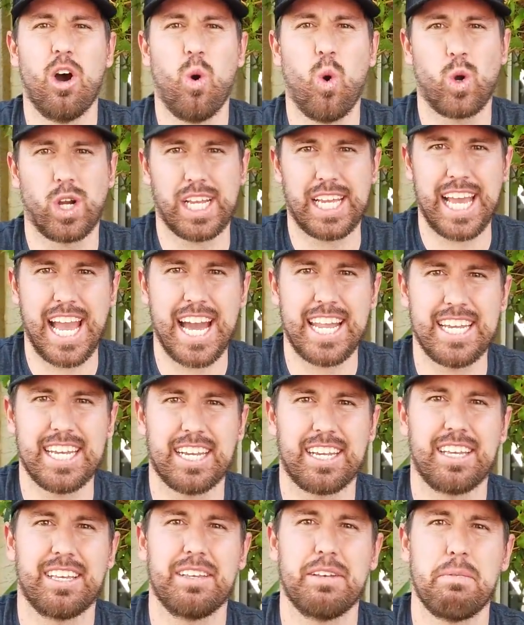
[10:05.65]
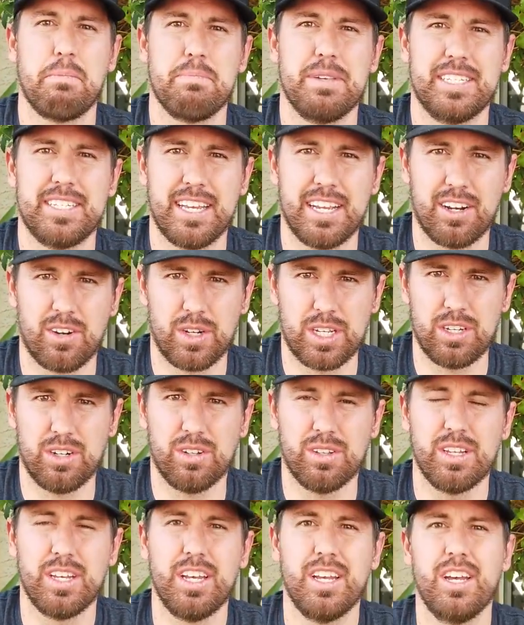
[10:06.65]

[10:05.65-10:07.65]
organic material.